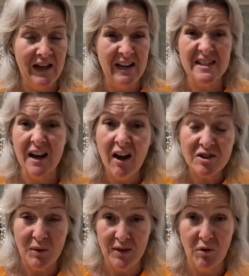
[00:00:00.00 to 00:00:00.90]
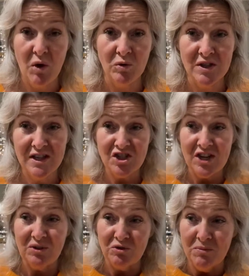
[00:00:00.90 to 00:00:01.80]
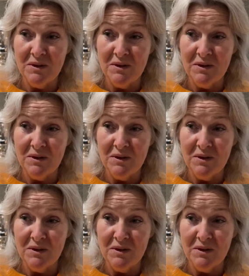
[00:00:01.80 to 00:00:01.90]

And it's harder when they're older, your children,